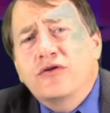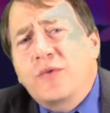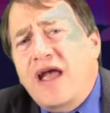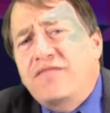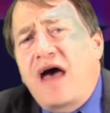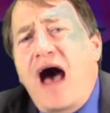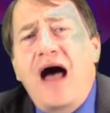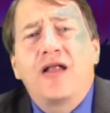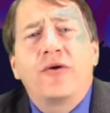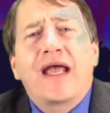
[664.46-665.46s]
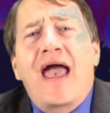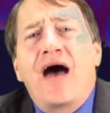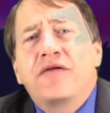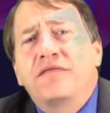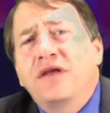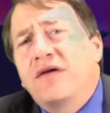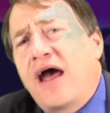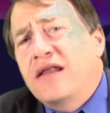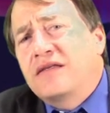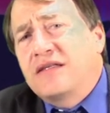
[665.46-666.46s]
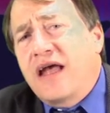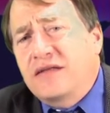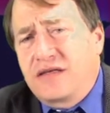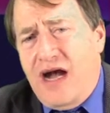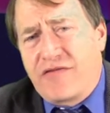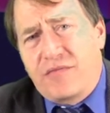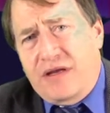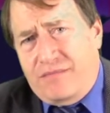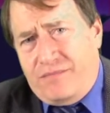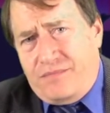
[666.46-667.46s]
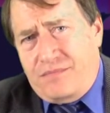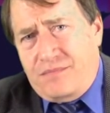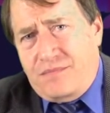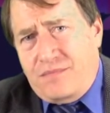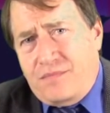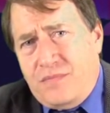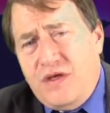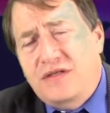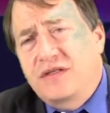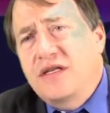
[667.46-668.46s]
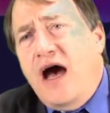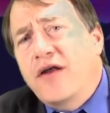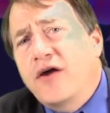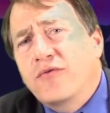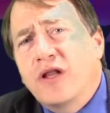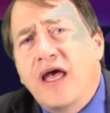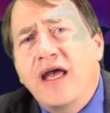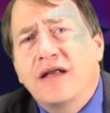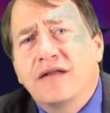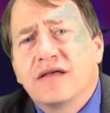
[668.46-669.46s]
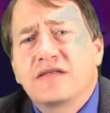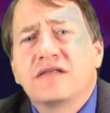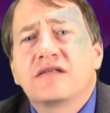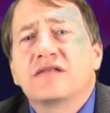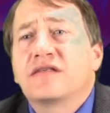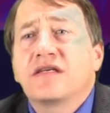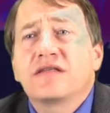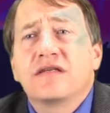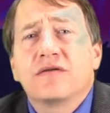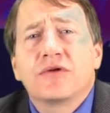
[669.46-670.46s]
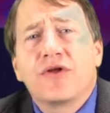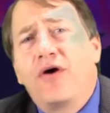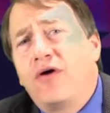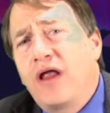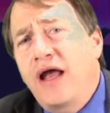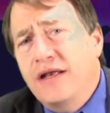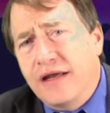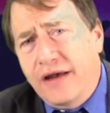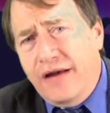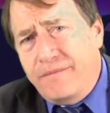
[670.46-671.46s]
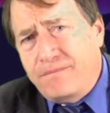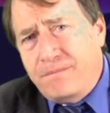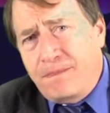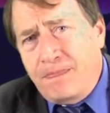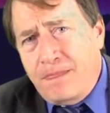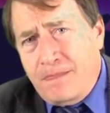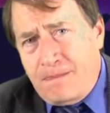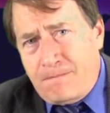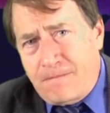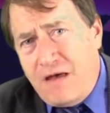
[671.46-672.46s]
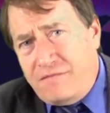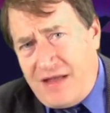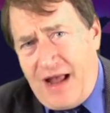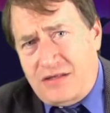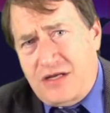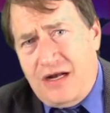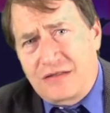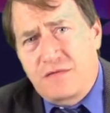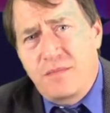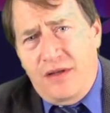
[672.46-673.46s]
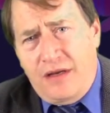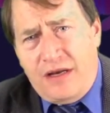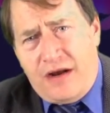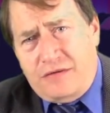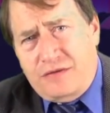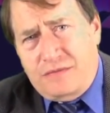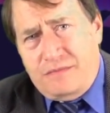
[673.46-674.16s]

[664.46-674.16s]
we have the hollowing out of the United States government. This is not unrelated. This is consistent with the whole idea of tax cuts for billionaires.